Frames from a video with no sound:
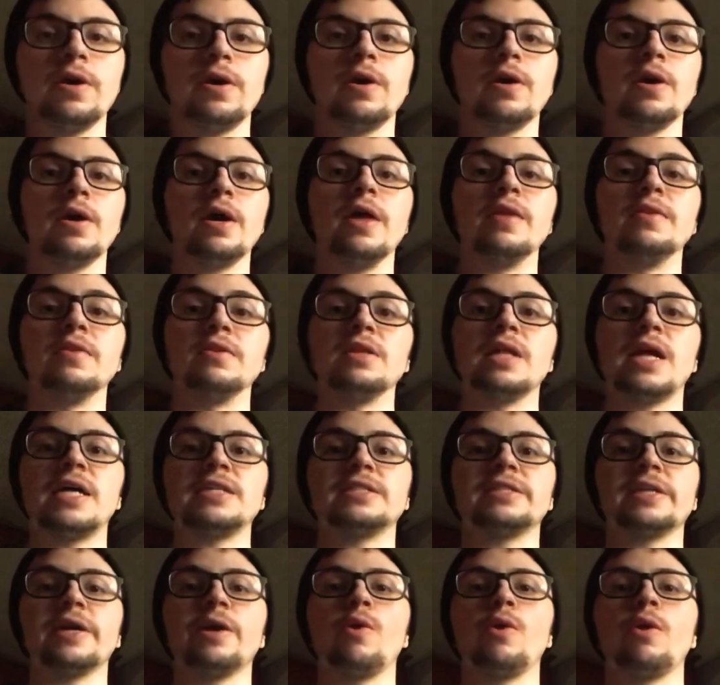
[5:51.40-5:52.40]
And the
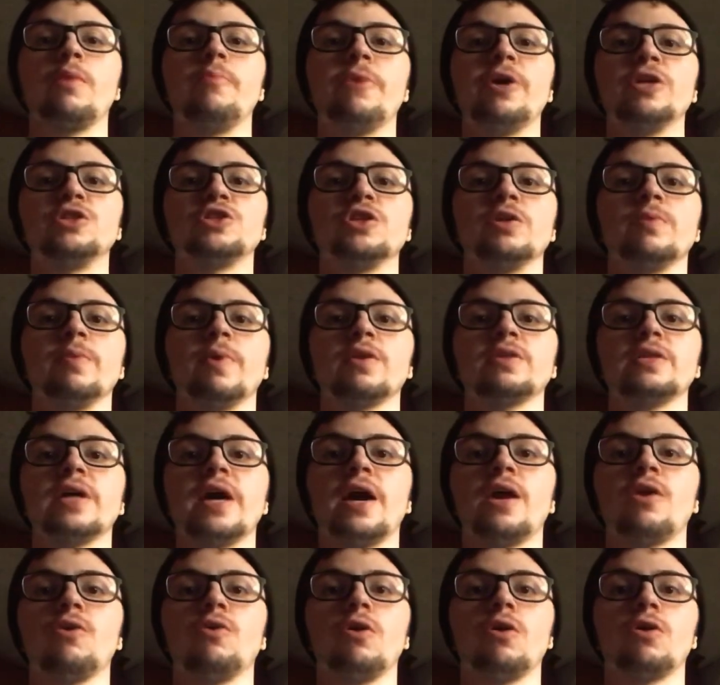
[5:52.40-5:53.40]
last thing I want to mention about the
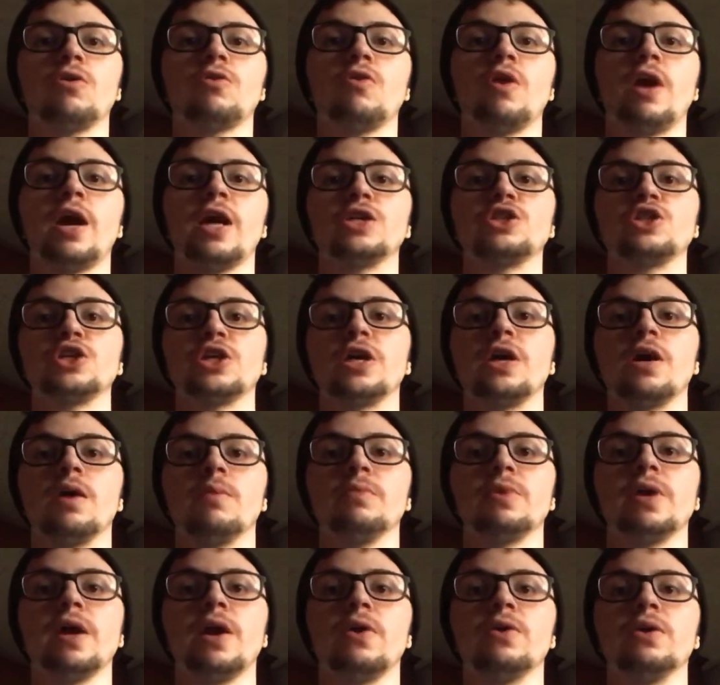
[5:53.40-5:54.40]
Adderall crash and
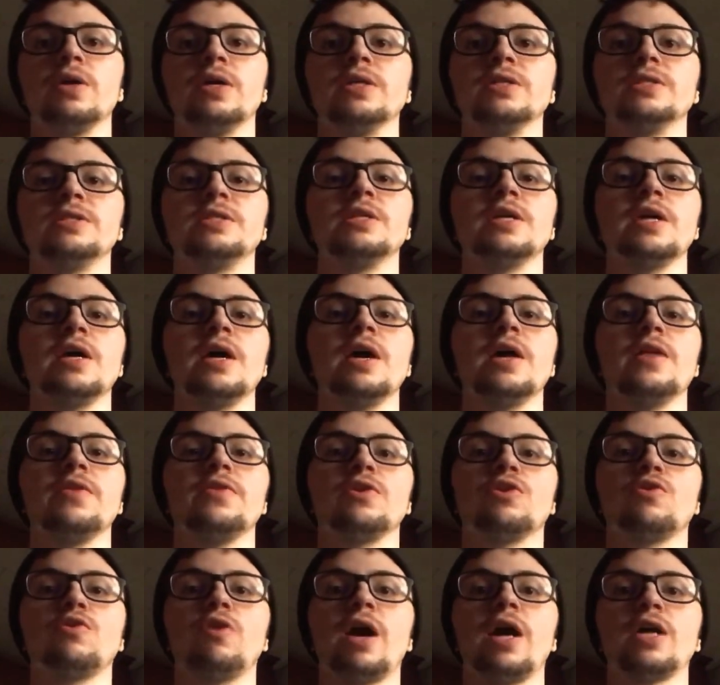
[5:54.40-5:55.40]
come down is
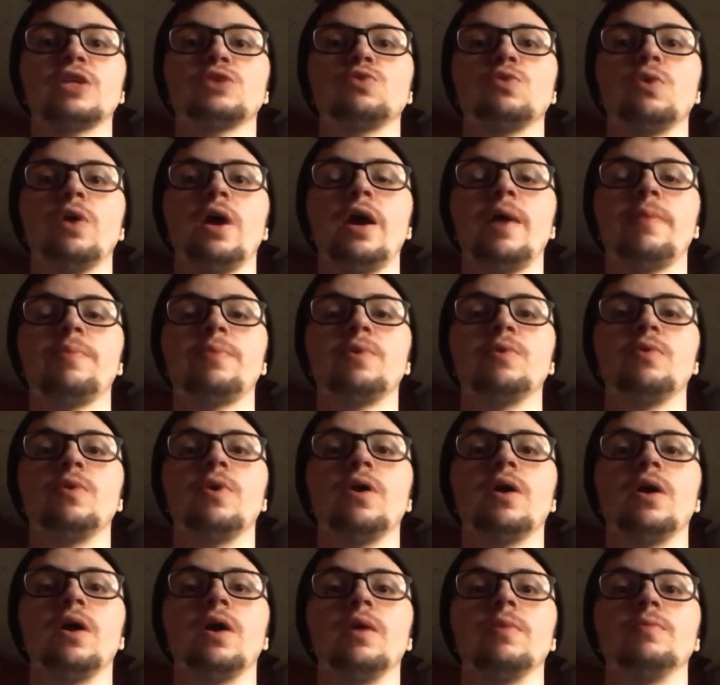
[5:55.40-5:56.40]
the crash will happen
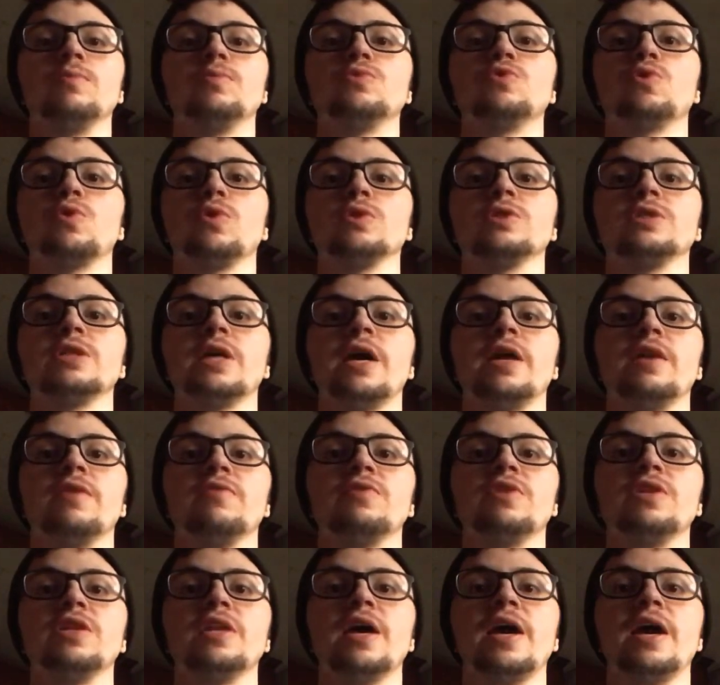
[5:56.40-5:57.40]
towards the end
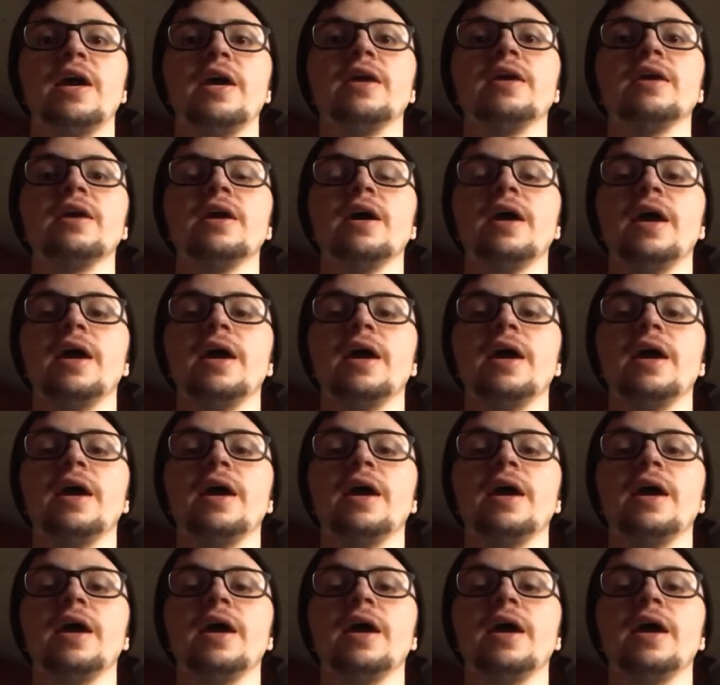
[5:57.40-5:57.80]
of the day,